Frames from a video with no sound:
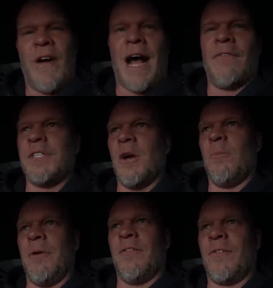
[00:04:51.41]
valves
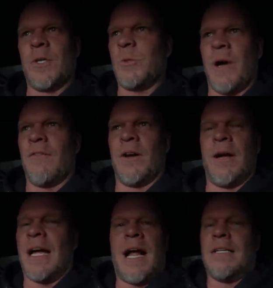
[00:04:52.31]
open for 1200.
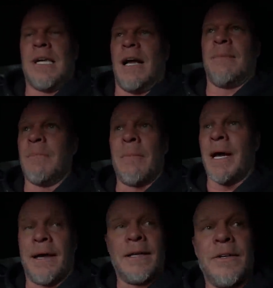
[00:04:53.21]
I, am
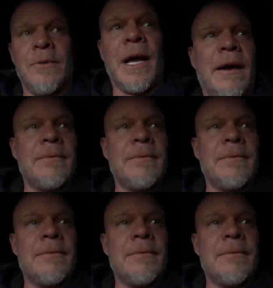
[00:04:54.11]
not going to do that.